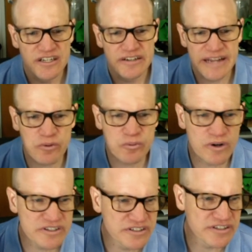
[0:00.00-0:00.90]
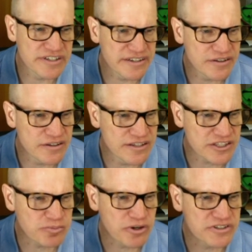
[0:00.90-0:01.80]
Now we want to, the next
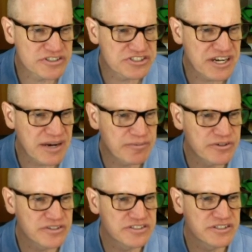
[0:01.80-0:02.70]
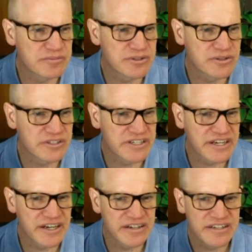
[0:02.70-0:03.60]
part of this chapter is going to be looking
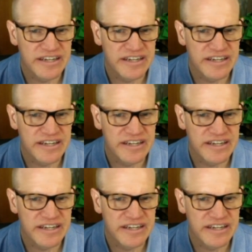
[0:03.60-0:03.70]
at